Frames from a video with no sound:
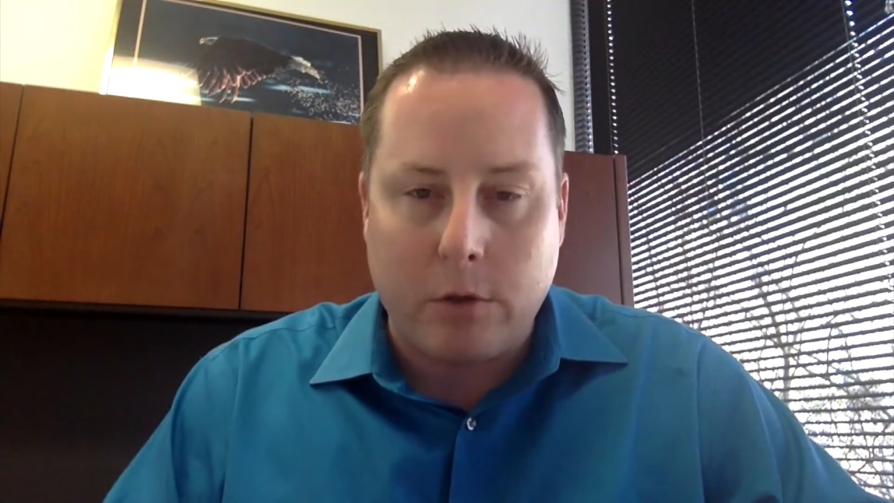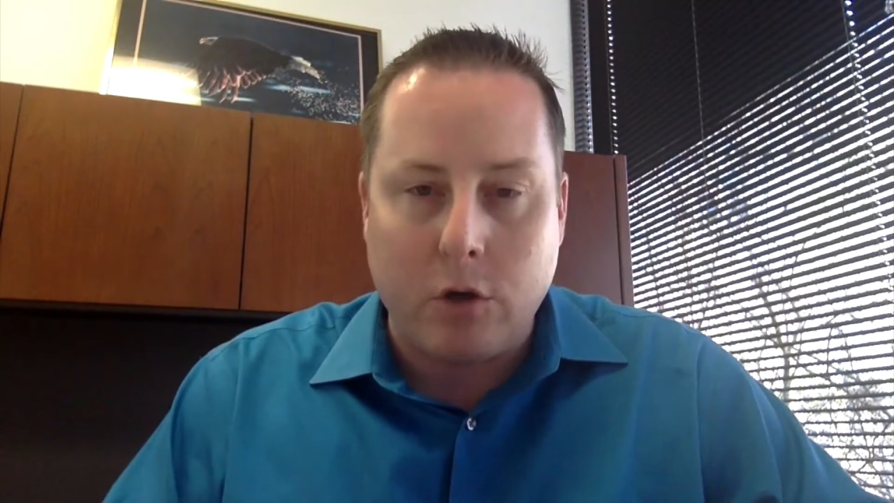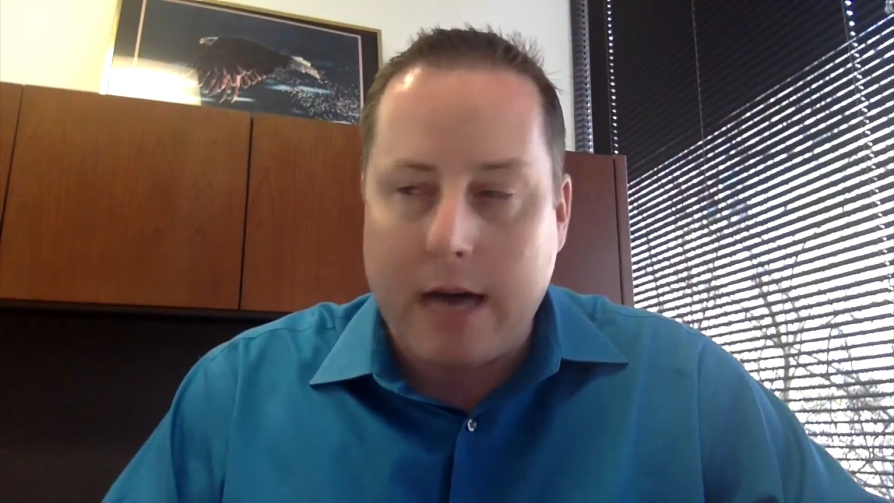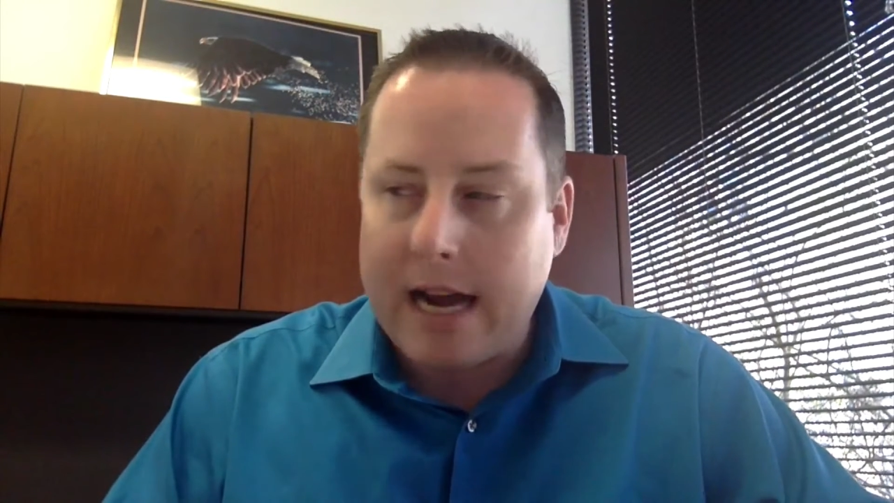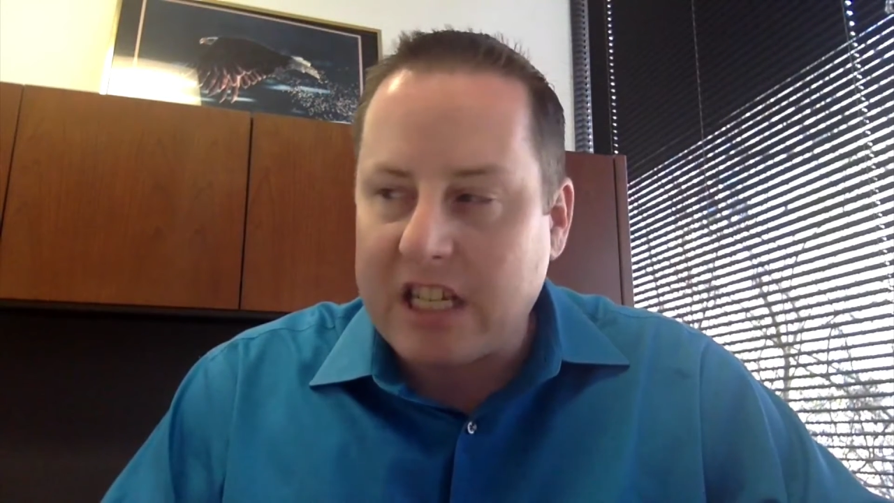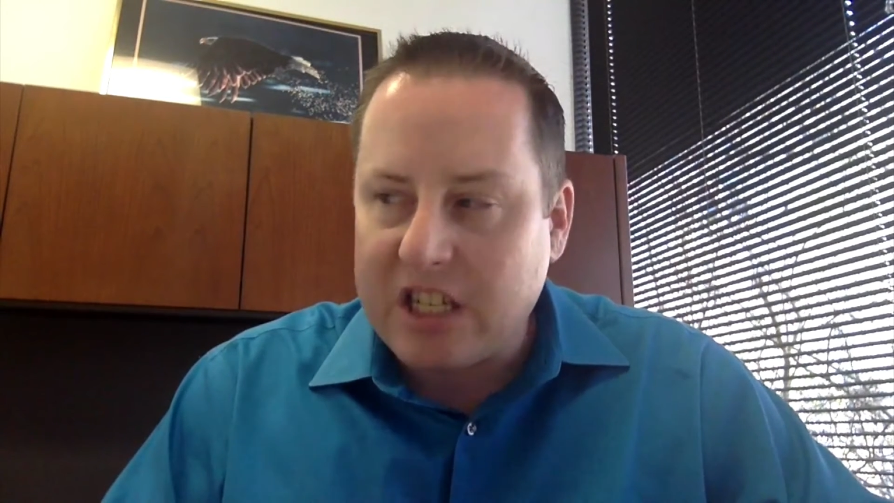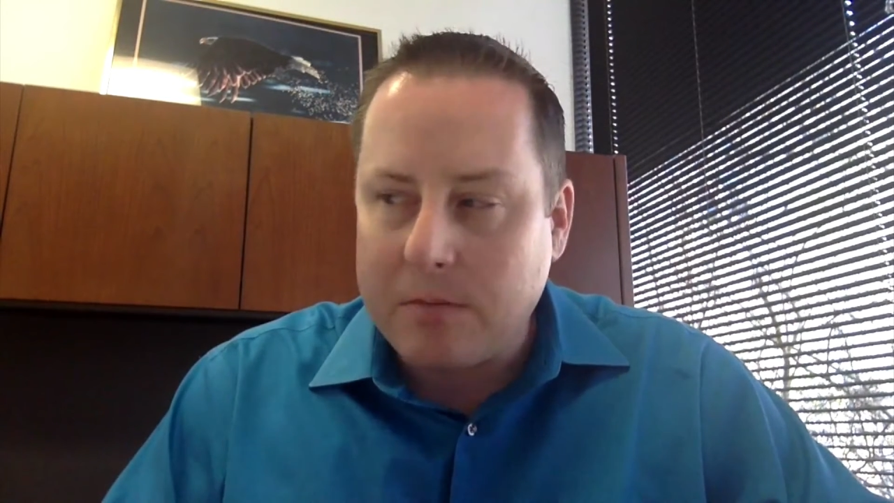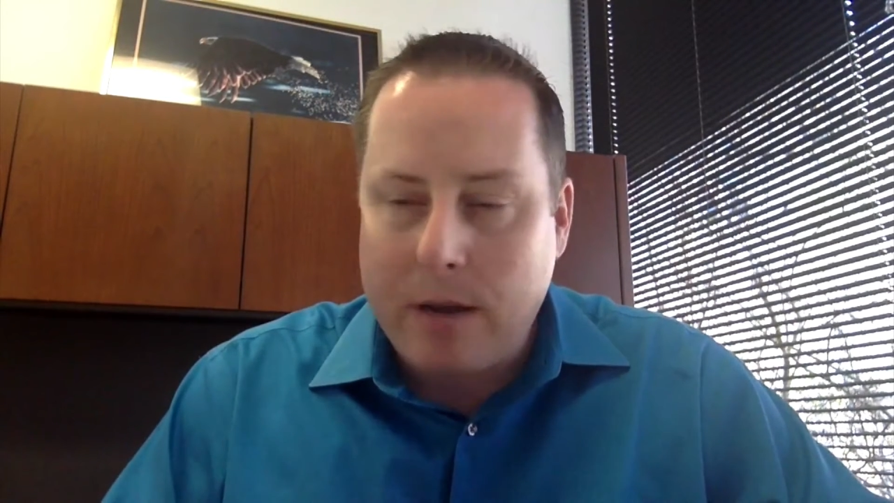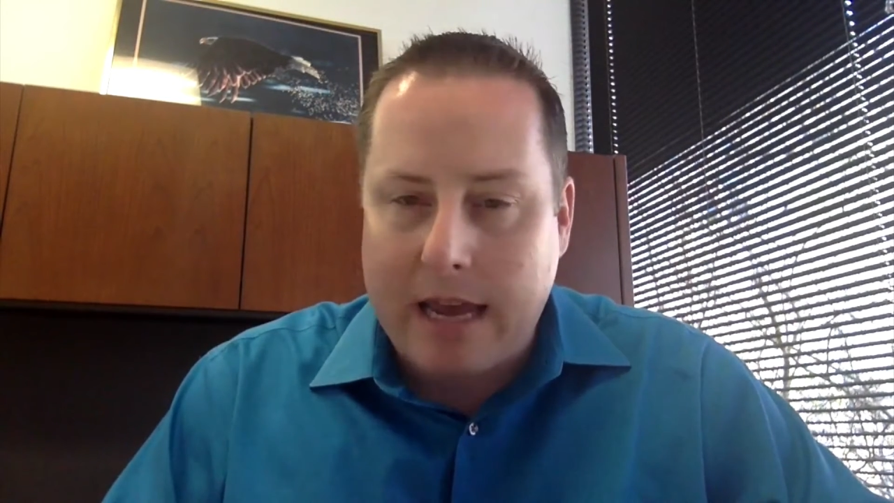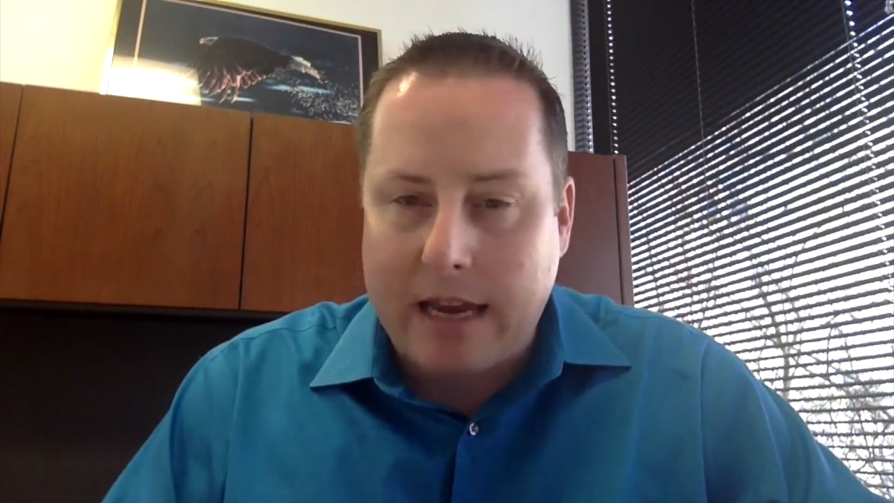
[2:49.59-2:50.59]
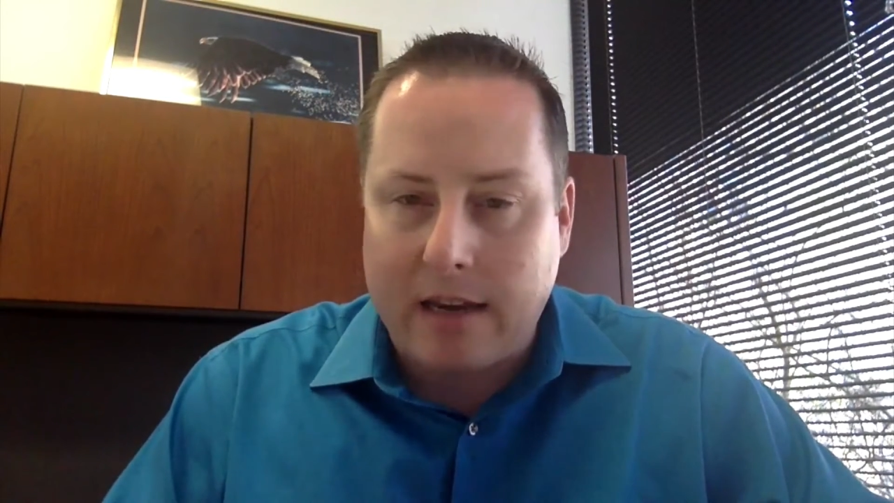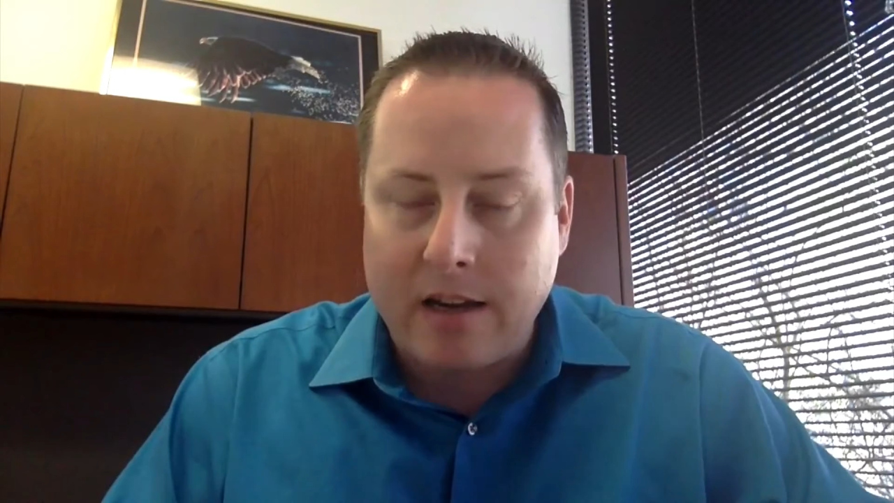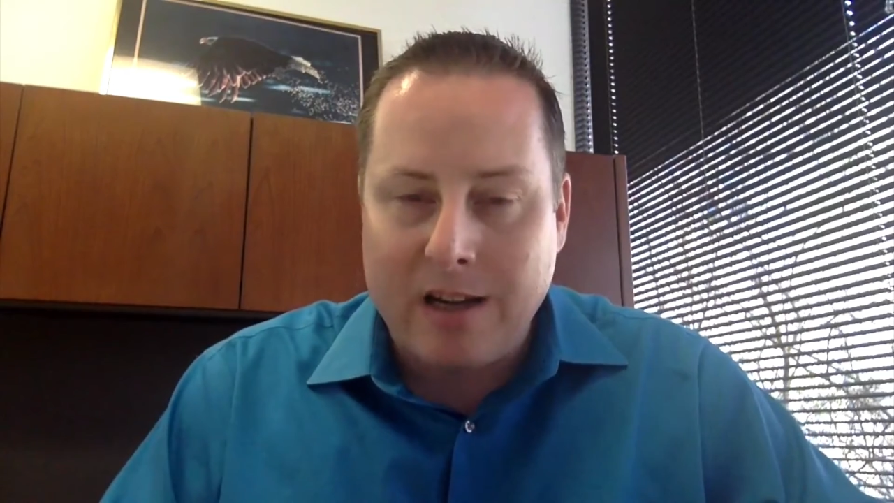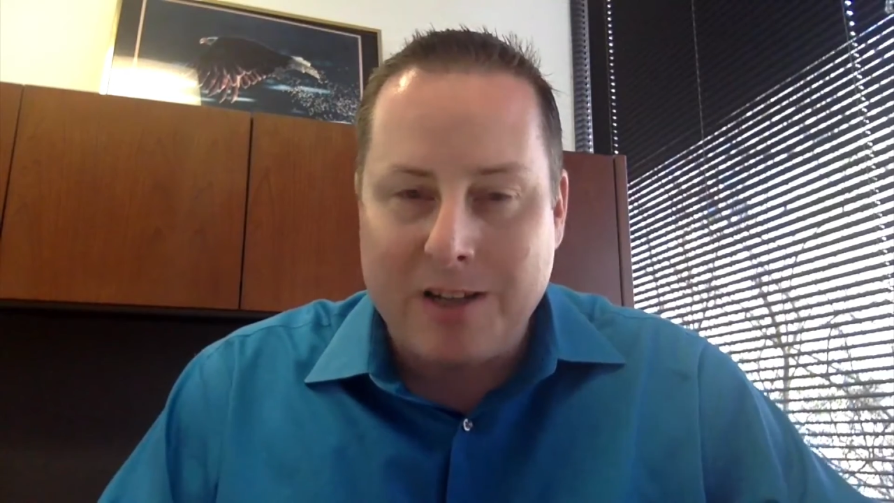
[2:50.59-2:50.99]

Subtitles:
you got to spend